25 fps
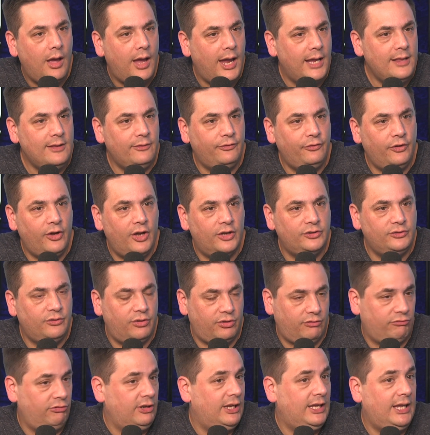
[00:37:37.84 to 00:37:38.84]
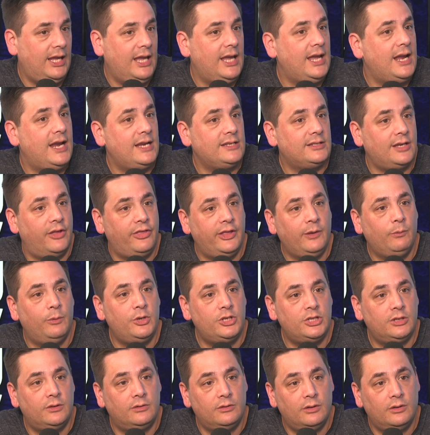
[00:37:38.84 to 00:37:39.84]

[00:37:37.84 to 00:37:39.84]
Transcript: In the first 3 years, I think we should.